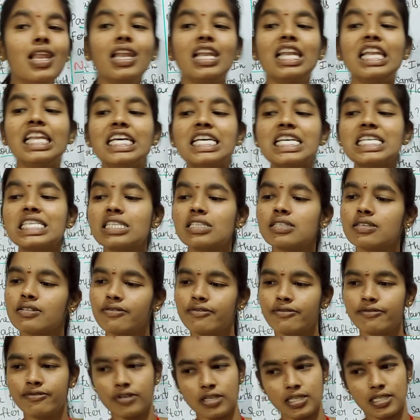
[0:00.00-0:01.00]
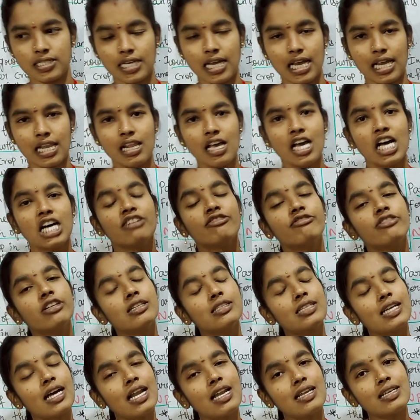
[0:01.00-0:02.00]
less fertile.
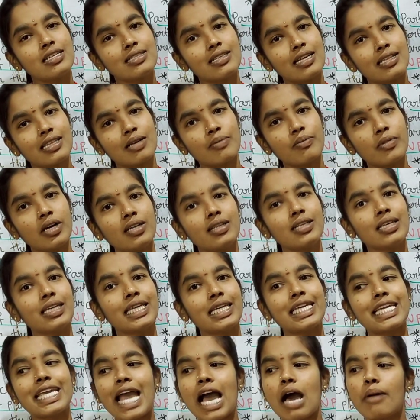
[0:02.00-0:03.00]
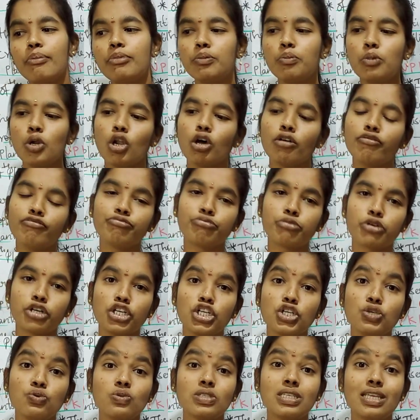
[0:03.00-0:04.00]
Fertile is nothing but capable of
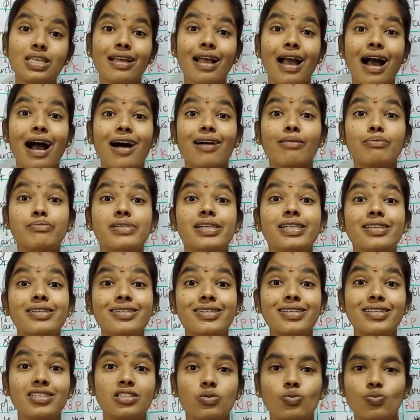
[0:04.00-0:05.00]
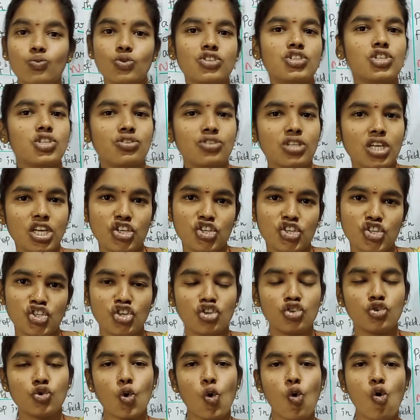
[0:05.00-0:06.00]
producing abundant vegetation
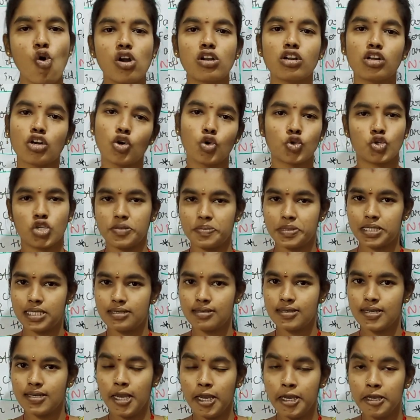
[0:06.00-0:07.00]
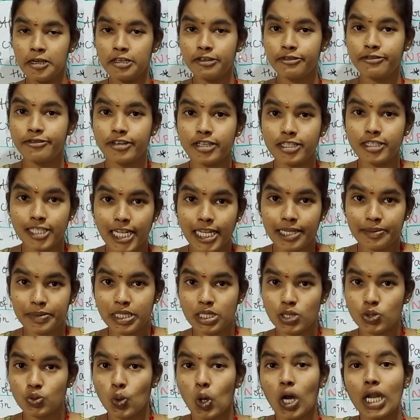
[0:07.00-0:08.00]
or crops. Fertile
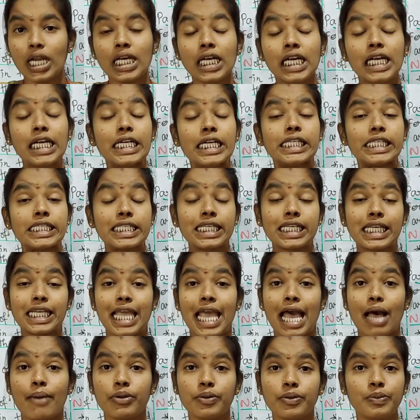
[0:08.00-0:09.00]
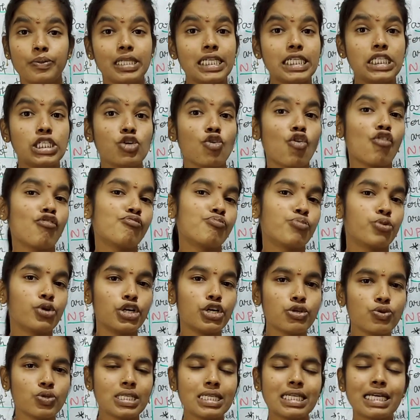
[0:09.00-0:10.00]
means what? It is a capability of
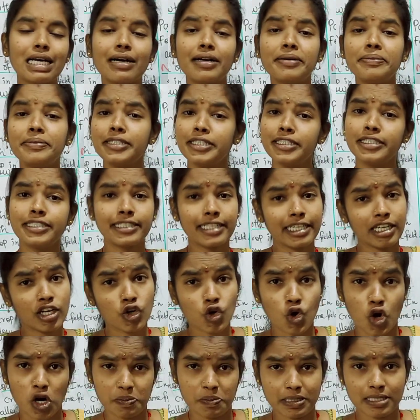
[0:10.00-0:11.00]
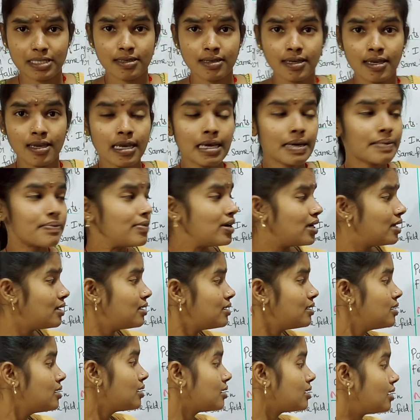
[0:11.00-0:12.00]
producing abundant crops. But
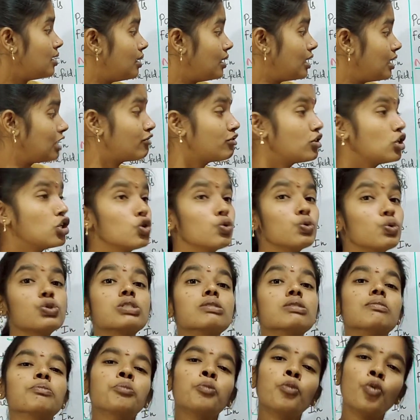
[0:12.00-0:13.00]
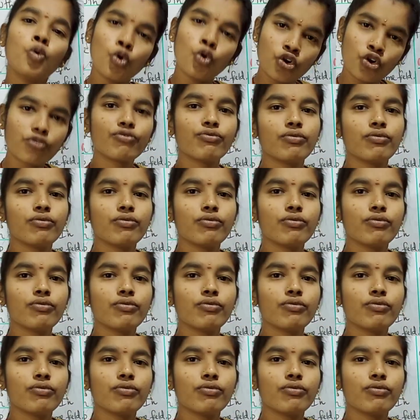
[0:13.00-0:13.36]
if you use more